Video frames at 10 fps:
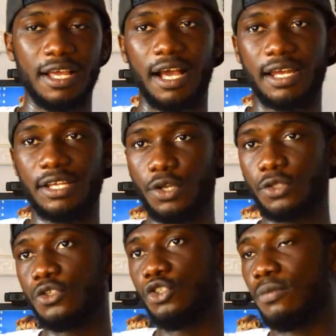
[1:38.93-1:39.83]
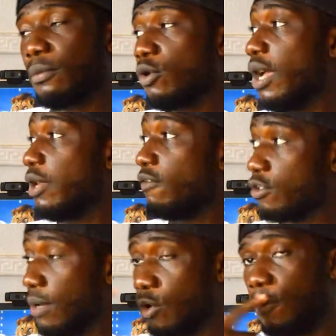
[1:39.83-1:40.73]
and I saw it on Jumia. I'm going to head over
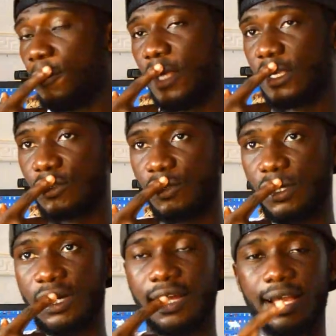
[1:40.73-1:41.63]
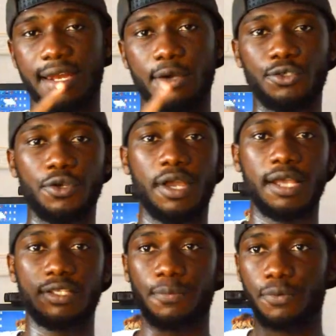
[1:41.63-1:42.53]
to my computer screen and I'll show you
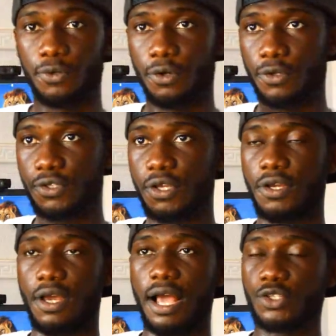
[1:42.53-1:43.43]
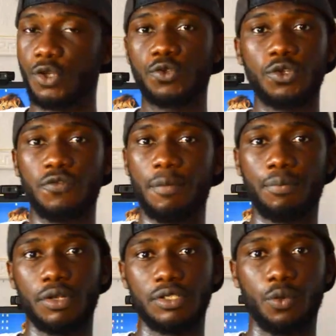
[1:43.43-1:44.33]
guys the product. I saw two different
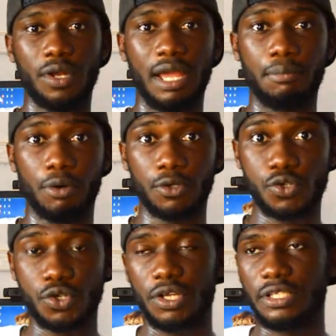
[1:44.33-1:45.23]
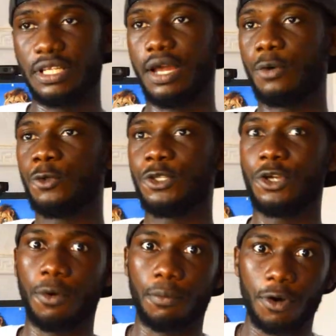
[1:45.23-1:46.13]
products, the one I bought, then I will do the
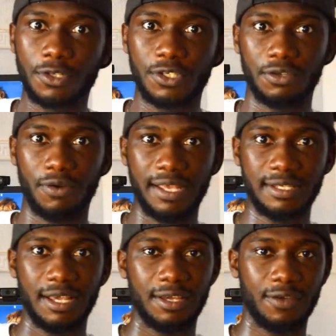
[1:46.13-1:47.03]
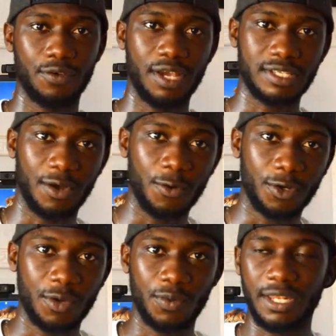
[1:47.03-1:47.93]
unboxing, right? If you guys are
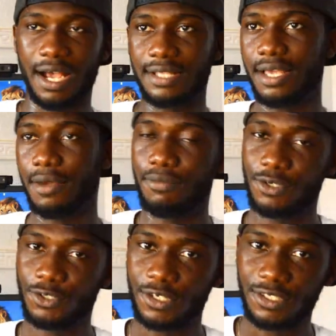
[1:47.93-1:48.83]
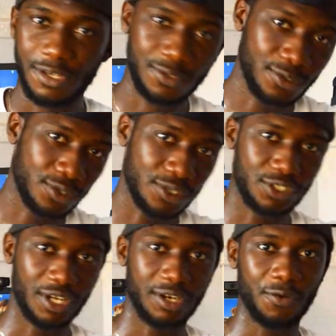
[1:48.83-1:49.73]
okay with that, make sure you stay tuned to this
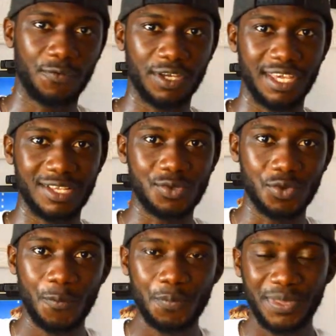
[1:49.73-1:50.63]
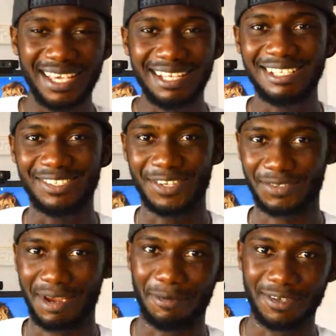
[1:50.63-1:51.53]
channel. Don't forget to hit the
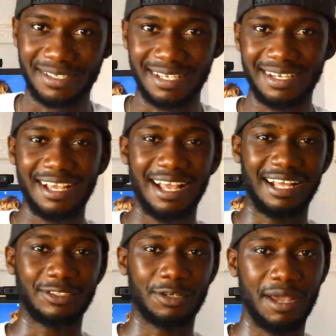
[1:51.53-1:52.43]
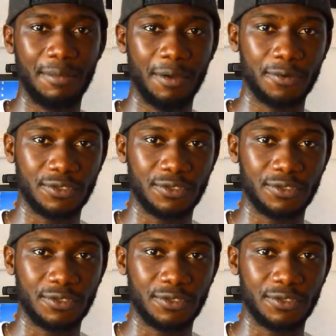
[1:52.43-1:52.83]
subscribe button and turn my bell post